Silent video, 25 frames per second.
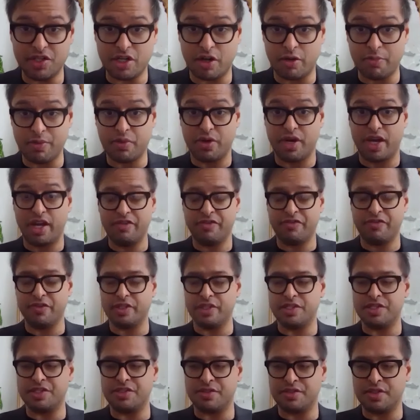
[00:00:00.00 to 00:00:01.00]
I remember when I
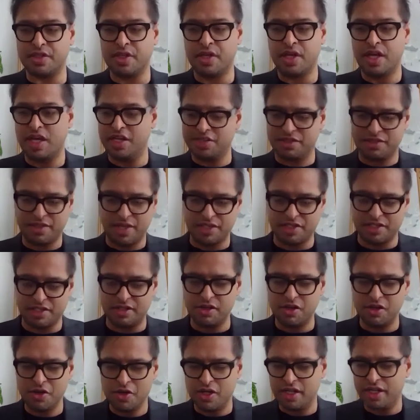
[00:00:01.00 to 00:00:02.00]
first, as a
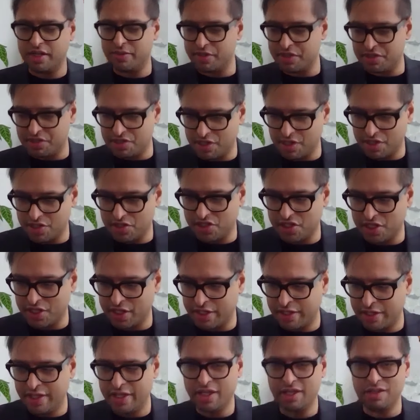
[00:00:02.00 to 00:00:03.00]
lowly
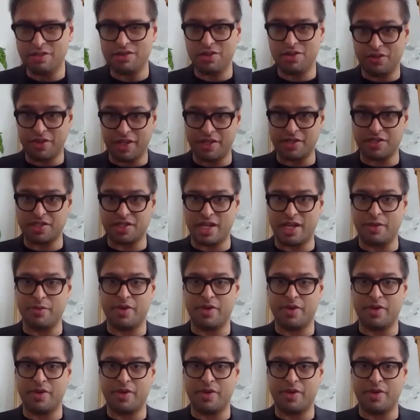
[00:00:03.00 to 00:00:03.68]
researcher in 2008,